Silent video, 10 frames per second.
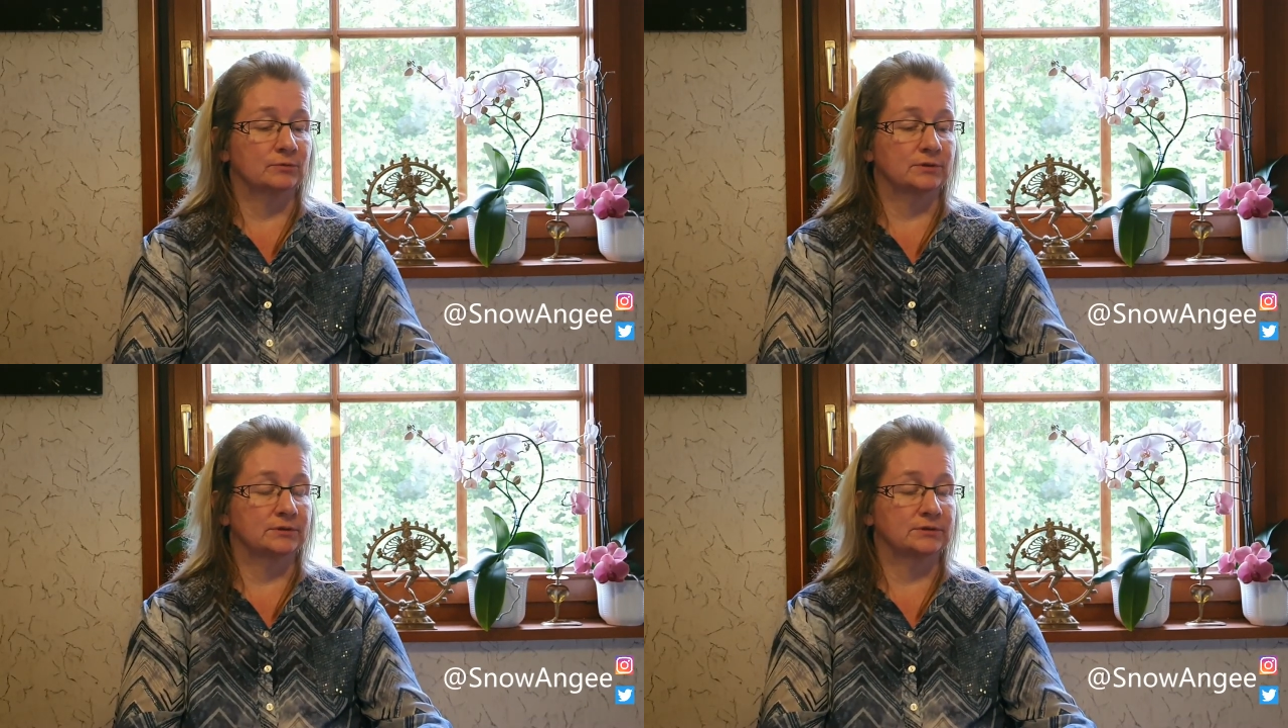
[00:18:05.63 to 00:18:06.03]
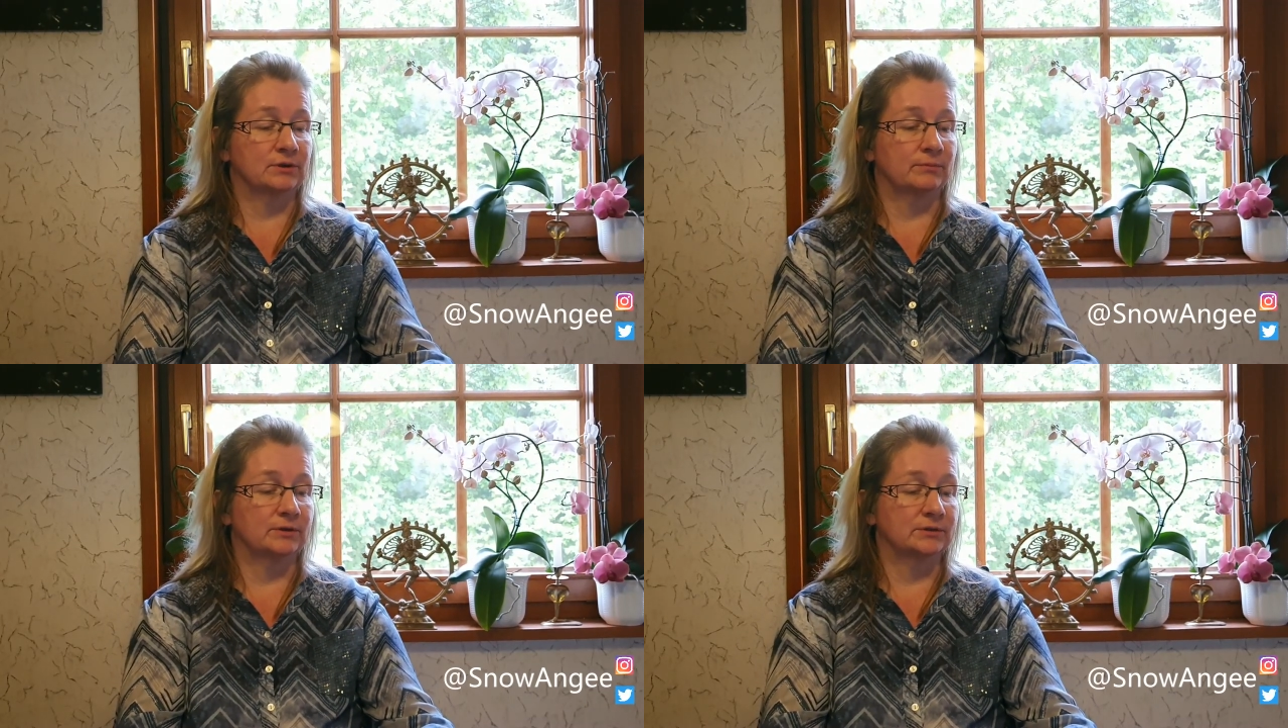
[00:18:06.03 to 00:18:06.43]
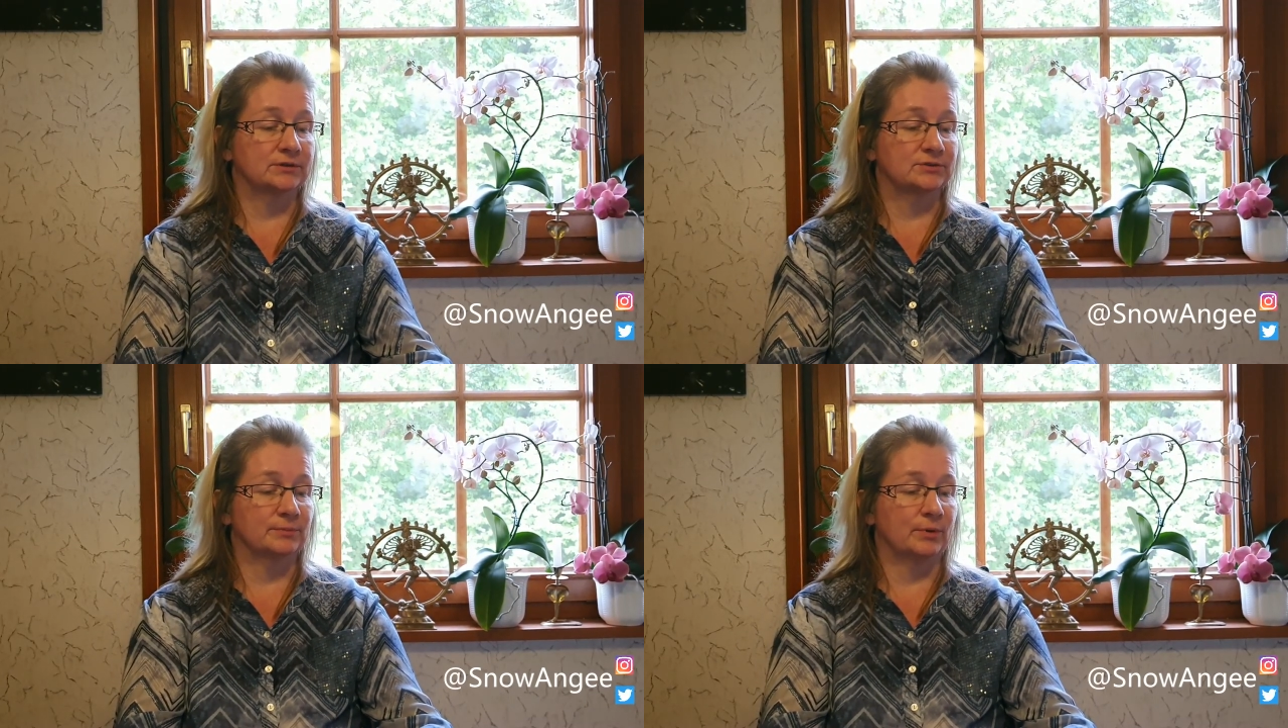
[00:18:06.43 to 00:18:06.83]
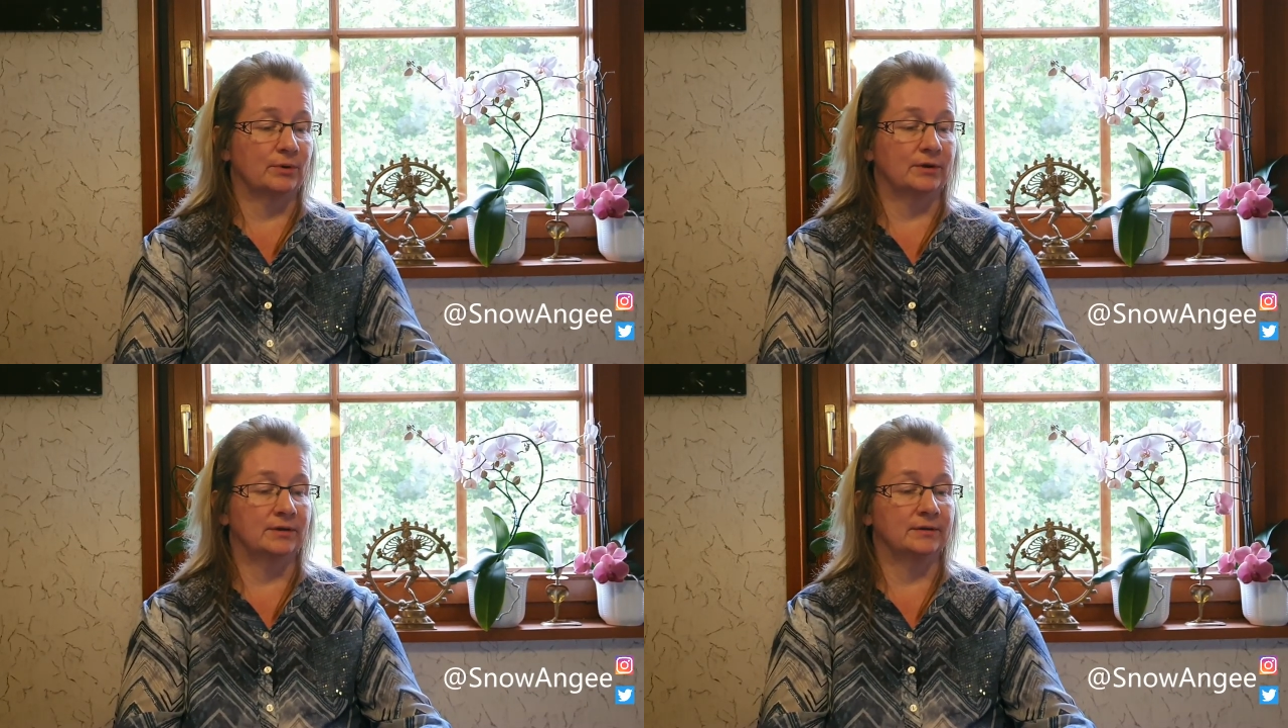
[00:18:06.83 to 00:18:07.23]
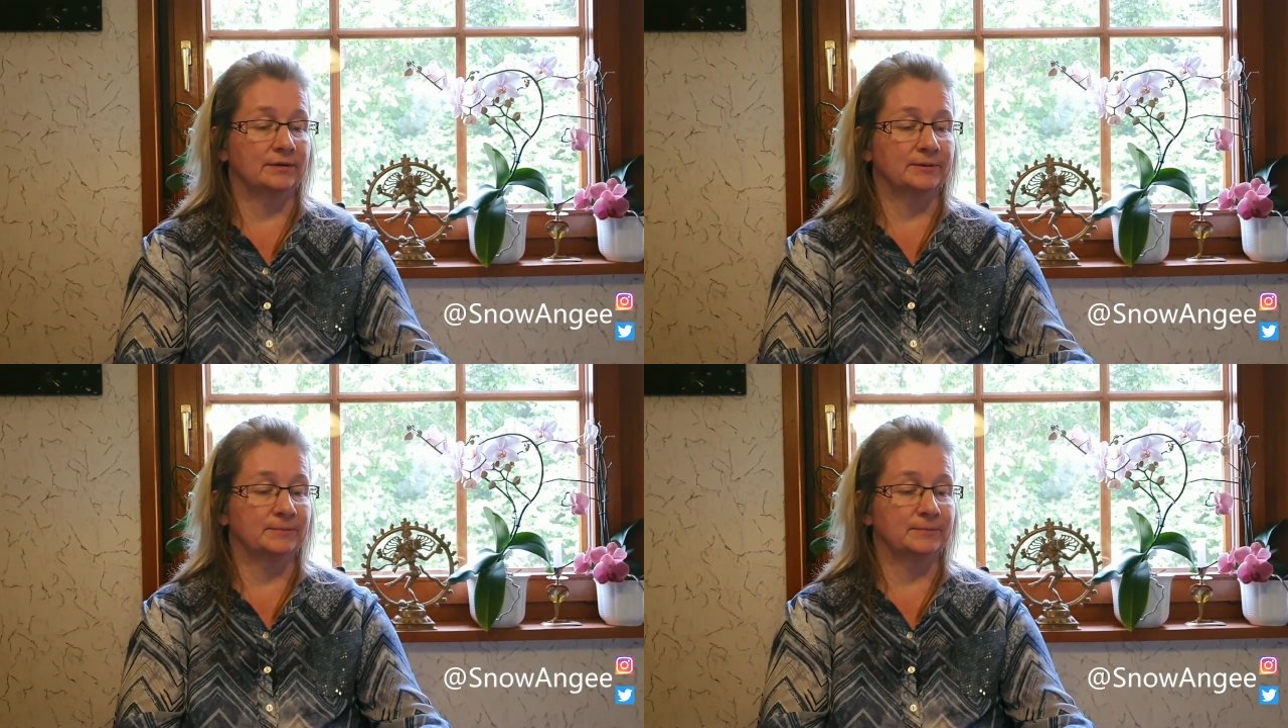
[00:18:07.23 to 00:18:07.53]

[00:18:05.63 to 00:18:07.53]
with somewhat small